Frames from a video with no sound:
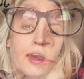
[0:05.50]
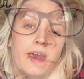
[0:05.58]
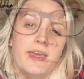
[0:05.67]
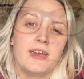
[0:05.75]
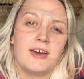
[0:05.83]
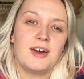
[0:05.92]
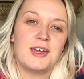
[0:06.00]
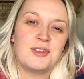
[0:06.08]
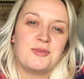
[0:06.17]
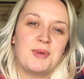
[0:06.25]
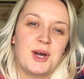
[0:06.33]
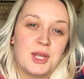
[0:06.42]
Hey
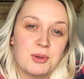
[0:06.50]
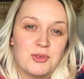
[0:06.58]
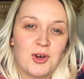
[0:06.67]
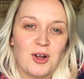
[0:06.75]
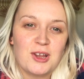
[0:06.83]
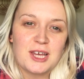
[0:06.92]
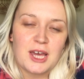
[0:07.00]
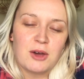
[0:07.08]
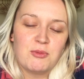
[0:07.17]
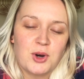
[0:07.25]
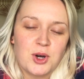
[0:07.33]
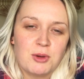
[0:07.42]
guys, my name's Holly
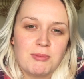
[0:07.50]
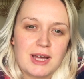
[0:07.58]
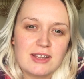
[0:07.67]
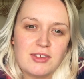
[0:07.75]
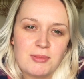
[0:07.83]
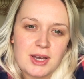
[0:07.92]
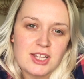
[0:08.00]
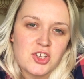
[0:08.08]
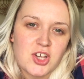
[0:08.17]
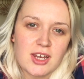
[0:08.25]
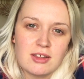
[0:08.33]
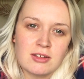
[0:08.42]
and welcome back to my
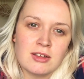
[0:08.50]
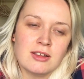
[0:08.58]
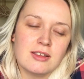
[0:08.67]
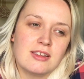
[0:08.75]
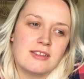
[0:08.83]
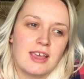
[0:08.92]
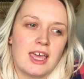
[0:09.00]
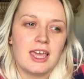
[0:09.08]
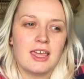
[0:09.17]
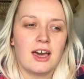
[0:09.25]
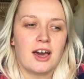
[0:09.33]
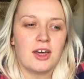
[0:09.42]
channel.
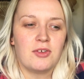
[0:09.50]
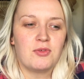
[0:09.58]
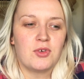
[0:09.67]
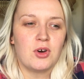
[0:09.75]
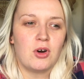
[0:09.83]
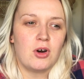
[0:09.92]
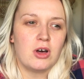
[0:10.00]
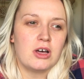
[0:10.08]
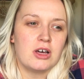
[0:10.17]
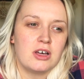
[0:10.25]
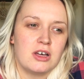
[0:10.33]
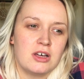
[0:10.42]
Today I've got
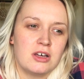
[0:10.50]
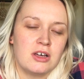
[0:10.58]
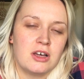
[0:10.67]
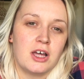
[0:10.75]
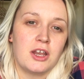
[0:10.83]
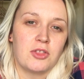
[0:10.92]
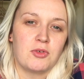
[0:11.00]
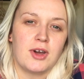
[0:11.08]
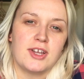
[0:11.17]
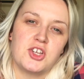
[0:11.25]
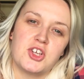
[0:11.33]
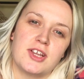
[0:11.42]
another
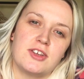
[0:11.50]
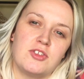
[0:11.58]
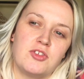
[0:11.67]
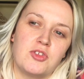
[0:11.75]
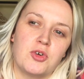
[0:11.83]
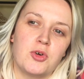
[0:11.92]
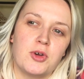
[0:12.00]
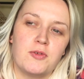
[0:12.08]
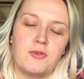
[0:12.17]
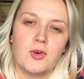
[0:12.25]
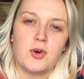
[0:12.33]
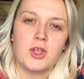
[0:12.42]
eyeshadow tutorial
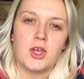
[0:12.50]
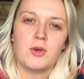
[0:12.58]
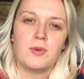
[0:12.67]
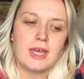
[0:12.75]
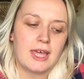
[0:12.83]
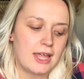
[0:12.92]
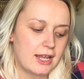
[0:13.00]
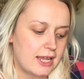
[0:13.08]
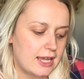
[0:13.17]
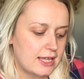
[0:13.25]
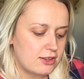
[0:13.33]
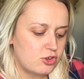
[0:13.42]
for you, and
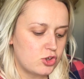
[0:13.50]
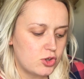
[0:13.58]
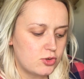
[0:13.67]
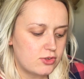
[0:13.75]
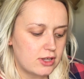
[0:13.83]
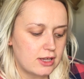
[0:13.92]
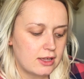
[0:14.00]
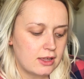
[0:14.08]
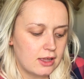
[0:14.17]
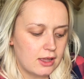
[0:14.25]
it's using